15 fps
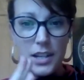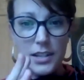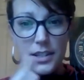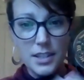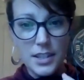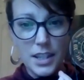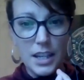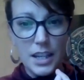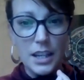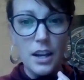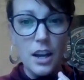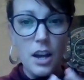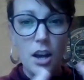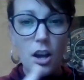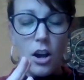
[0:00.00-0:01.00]
and
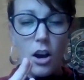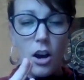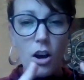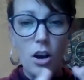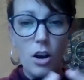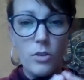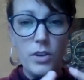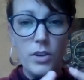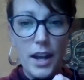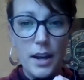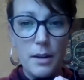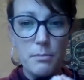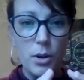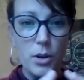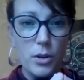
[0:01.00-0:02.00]
sea
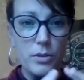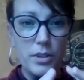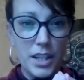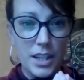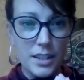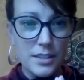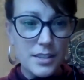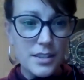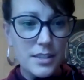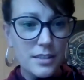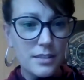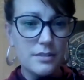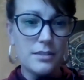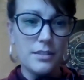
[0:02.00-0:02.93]
anemones.